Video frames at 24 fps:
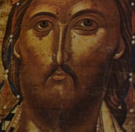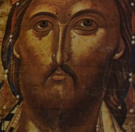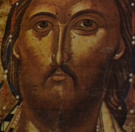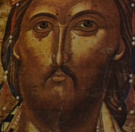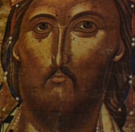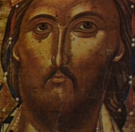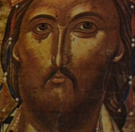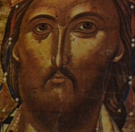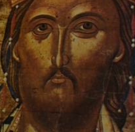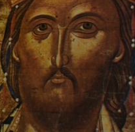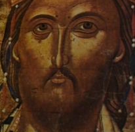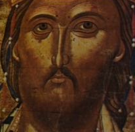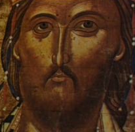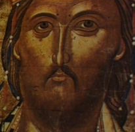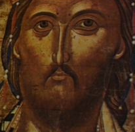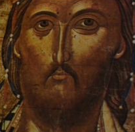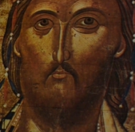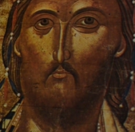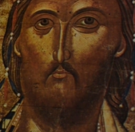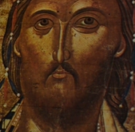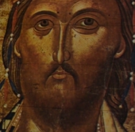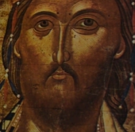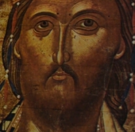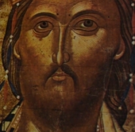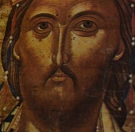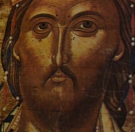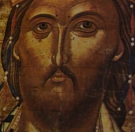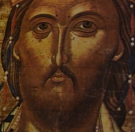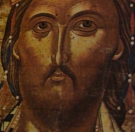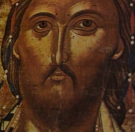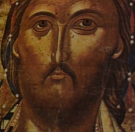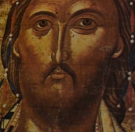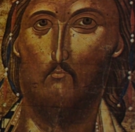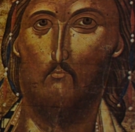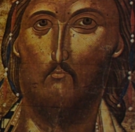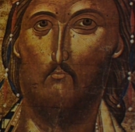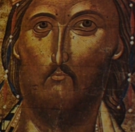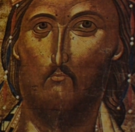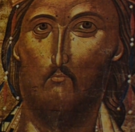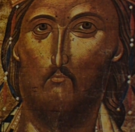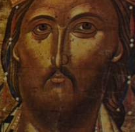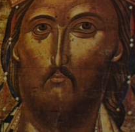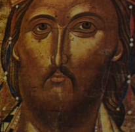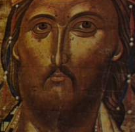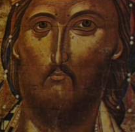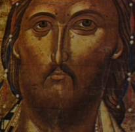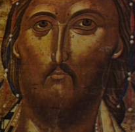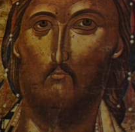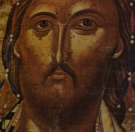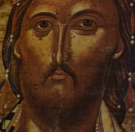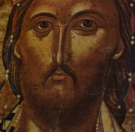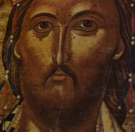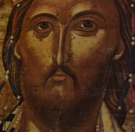so as you see here, I am